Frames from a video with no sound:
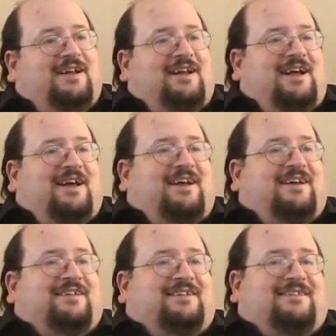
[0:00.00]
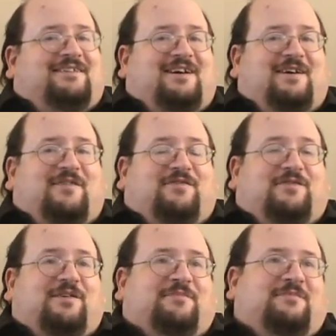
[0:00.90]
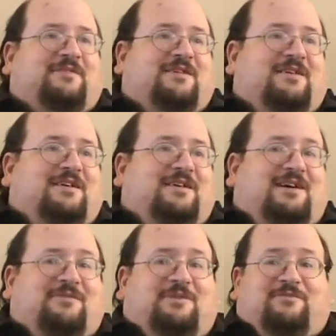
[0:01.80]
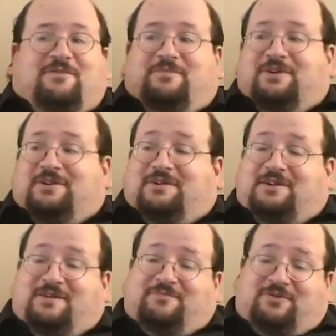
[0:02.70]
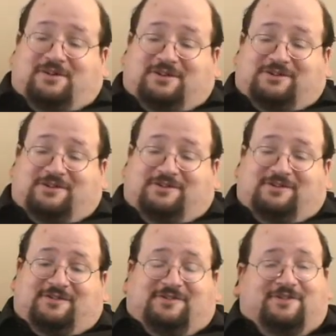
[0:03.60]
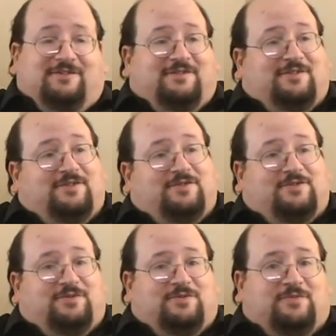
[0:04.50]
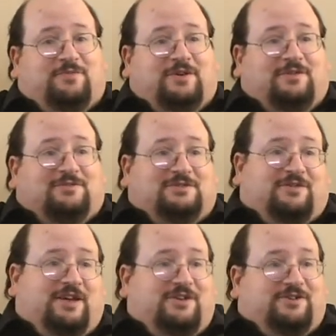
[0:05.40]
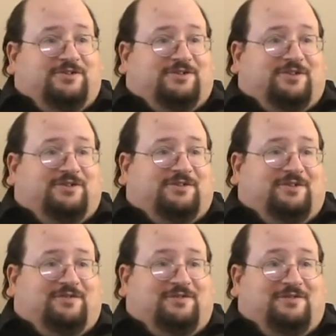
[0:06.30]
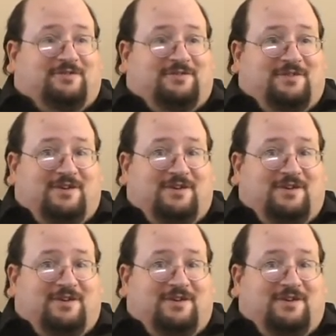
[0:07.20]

And I went from being a production assistant to being the locations consultant,